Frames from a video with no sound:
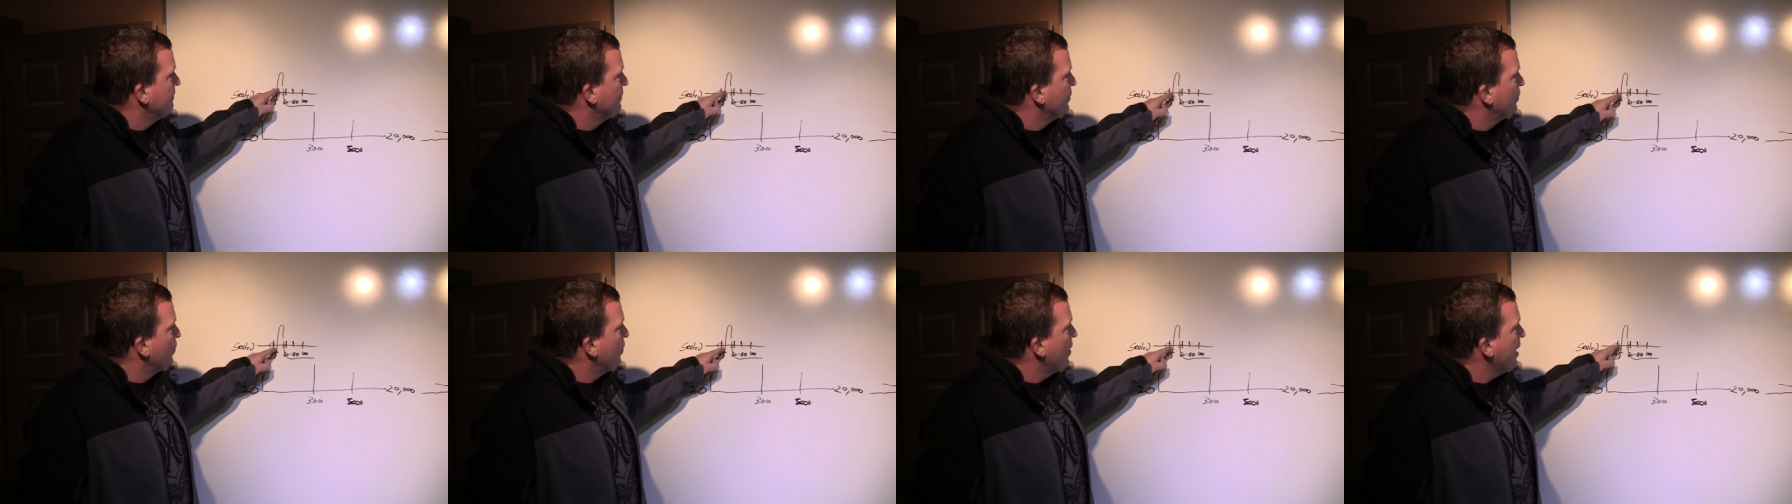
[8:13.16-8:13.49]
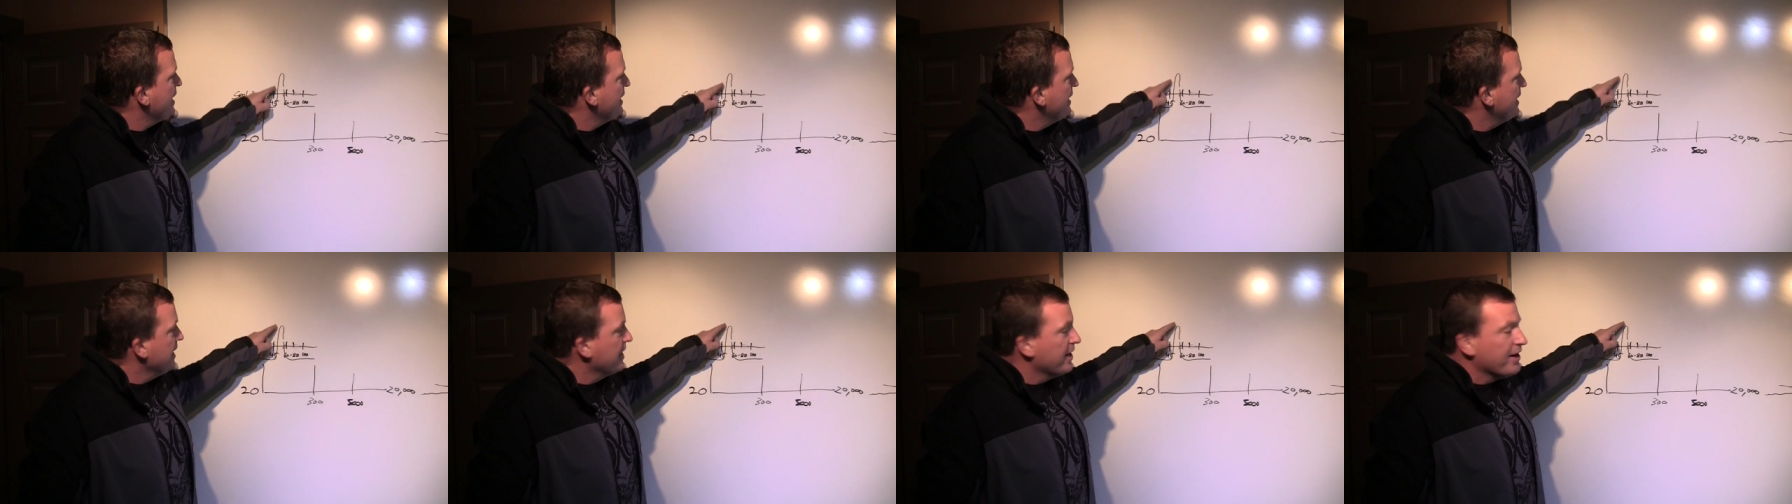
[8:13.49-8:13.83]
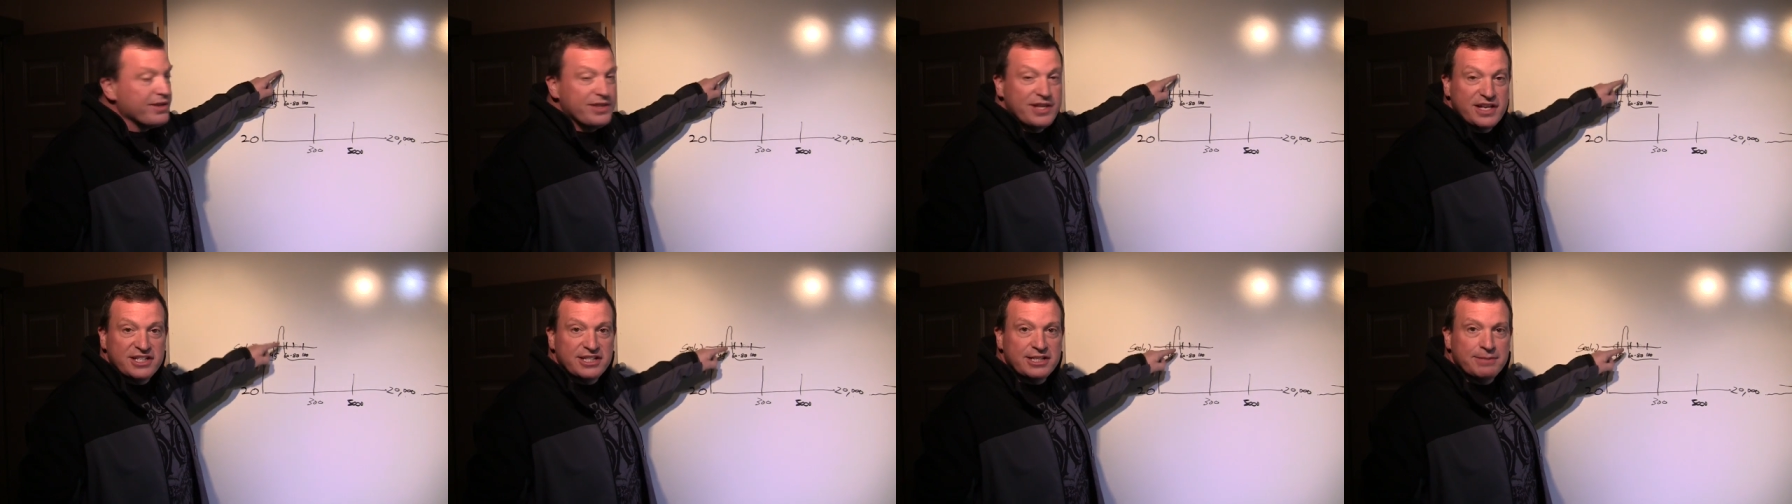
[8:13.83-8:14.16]
right here,
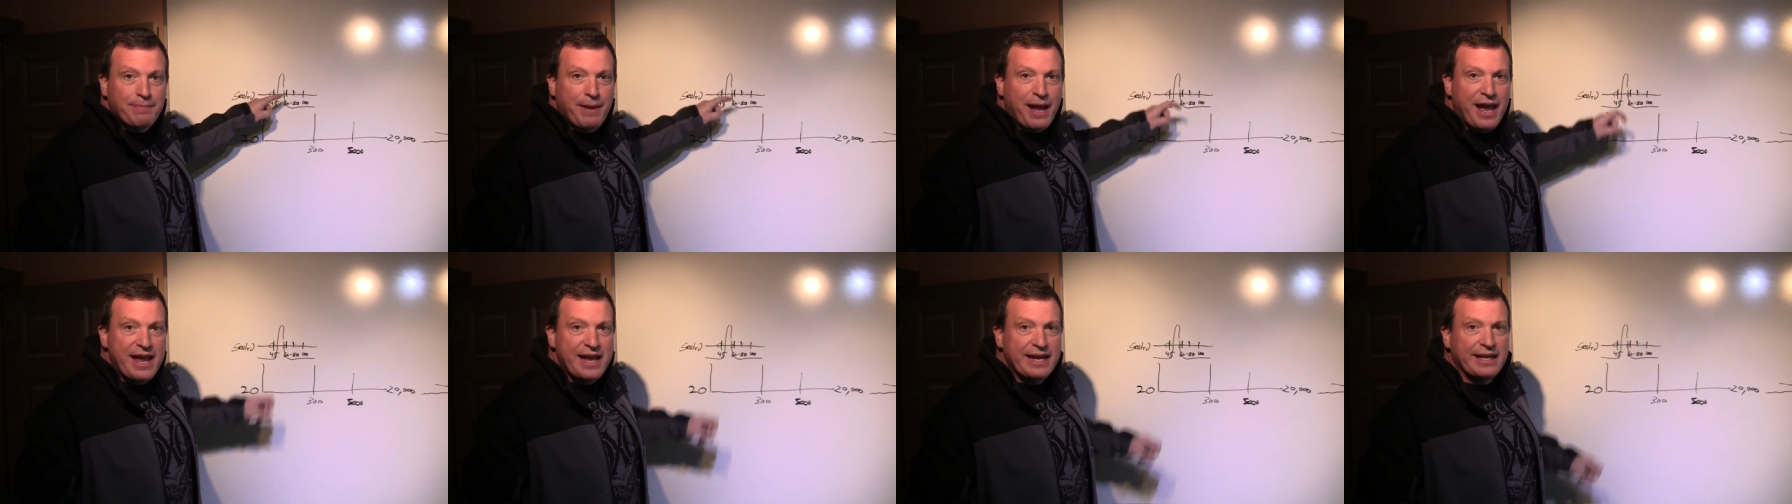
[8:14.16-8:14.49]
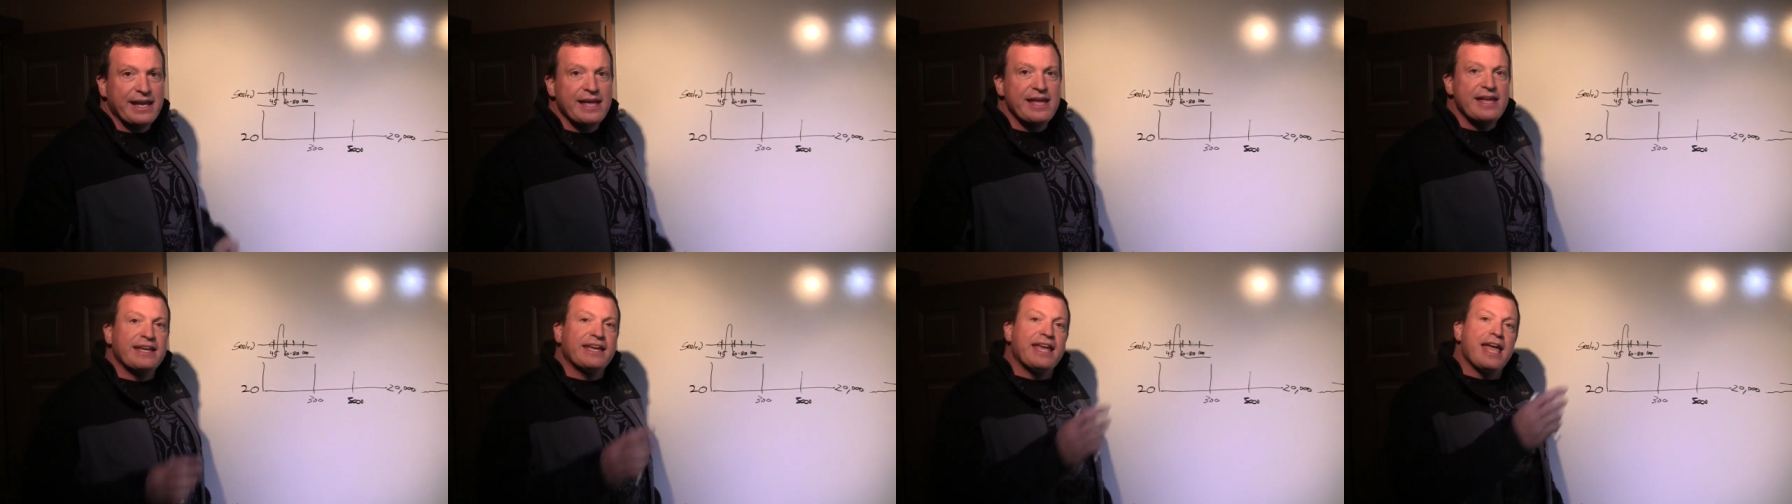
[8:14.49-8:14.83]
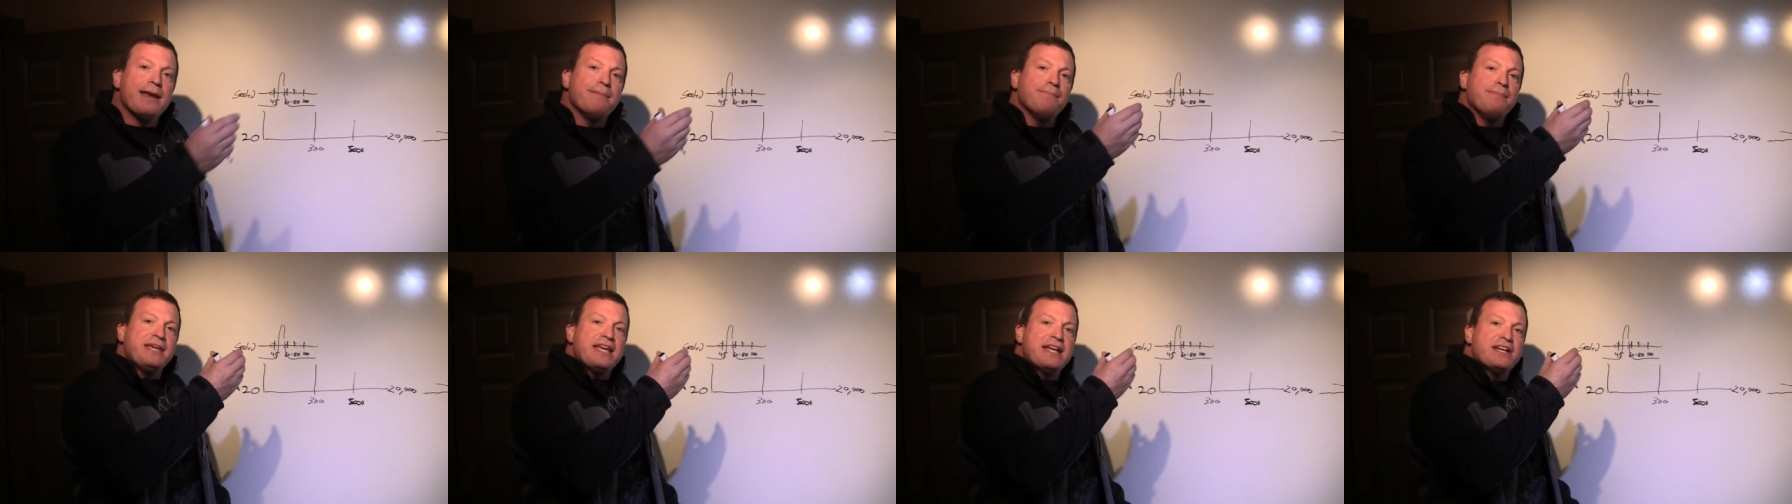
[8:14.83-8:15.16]
this spike,
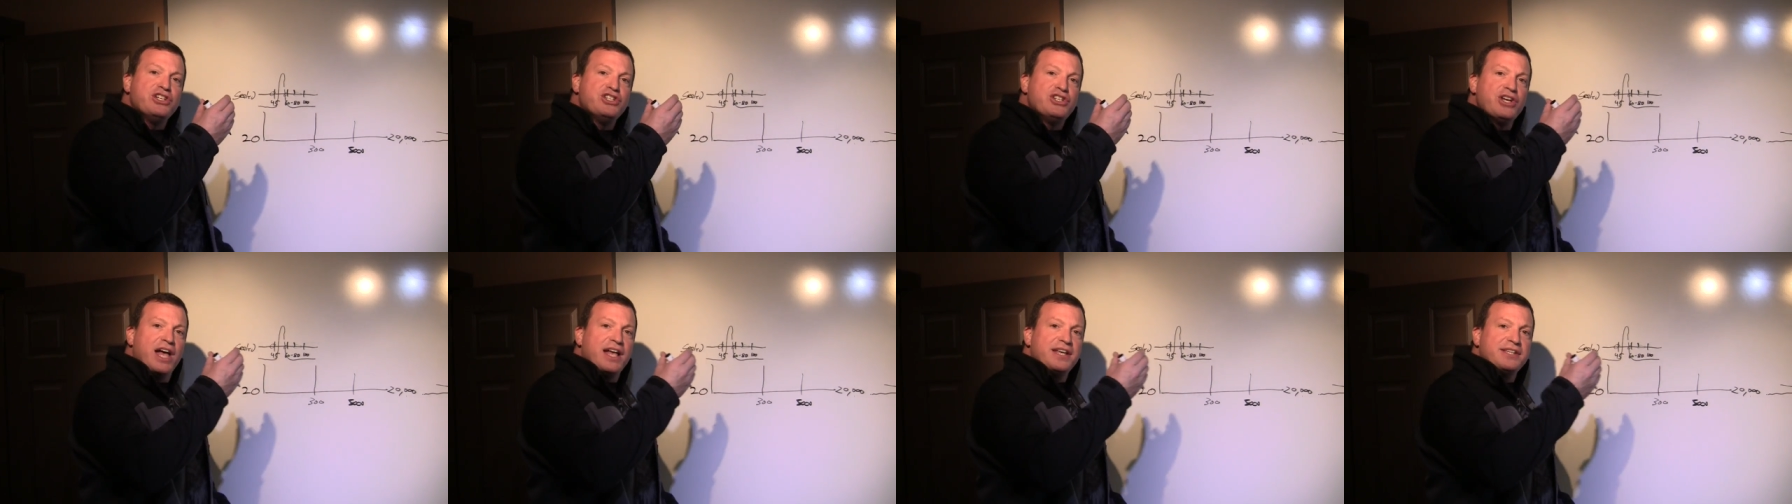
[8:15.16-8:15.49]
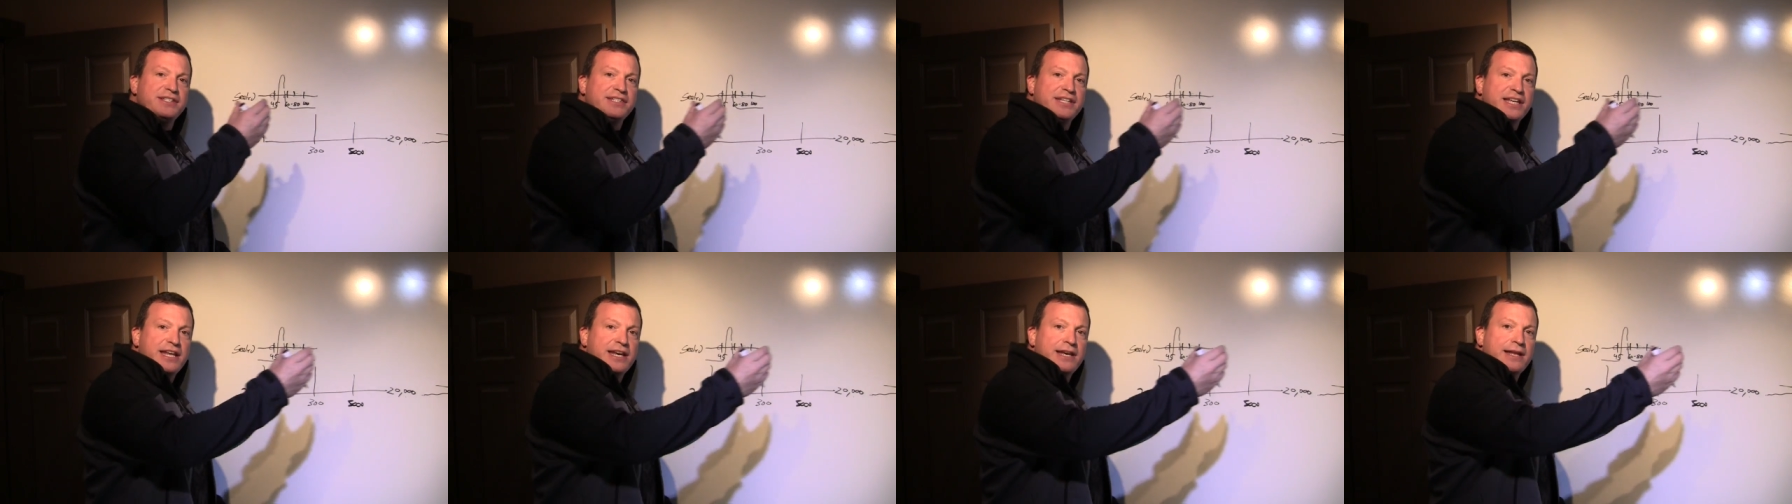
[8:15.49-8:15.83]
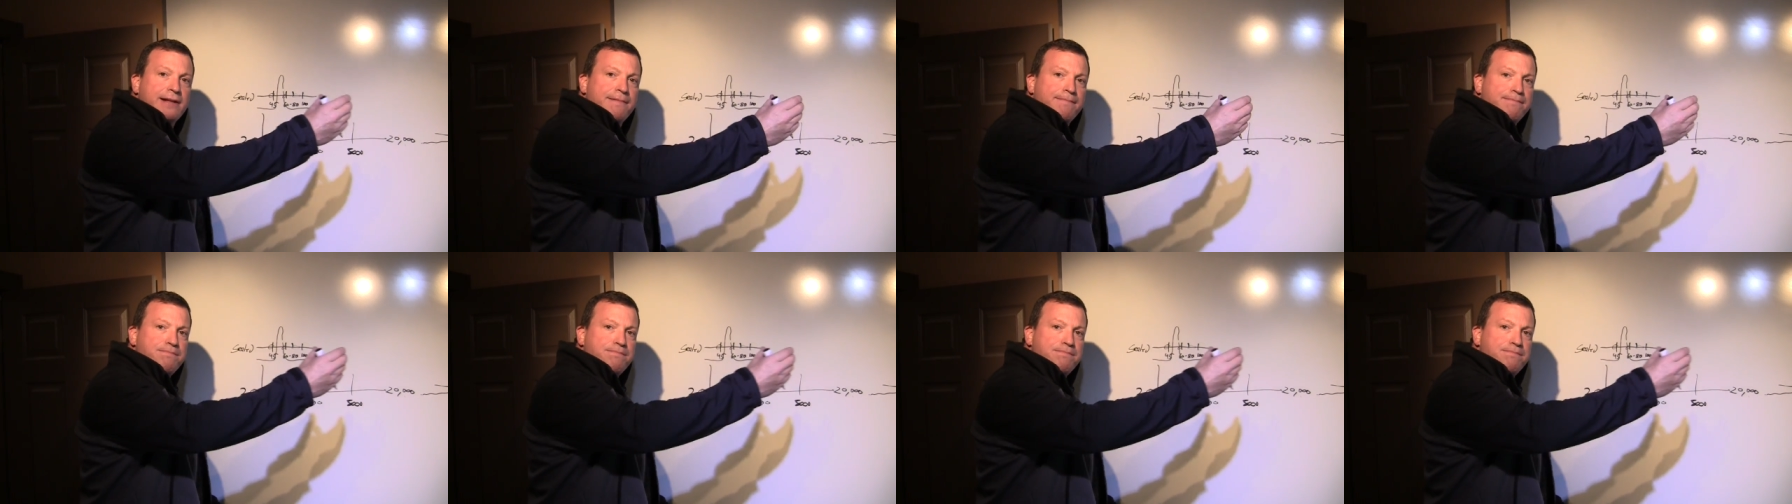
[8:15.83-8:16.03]
can be adjusted